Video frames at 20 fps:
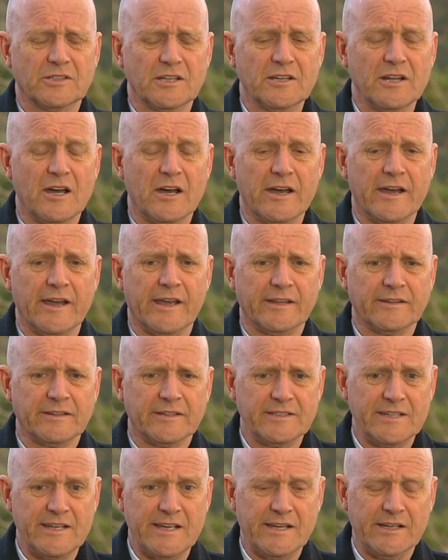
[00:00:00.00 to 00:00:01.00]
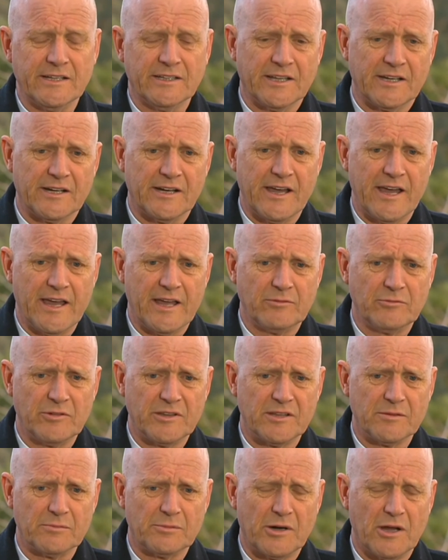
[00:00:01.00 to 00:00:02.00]
or denying the deal that I
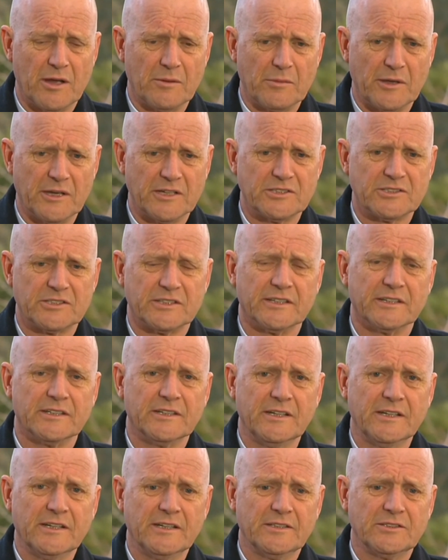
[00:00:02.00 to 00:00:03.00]
had with the Prime Minister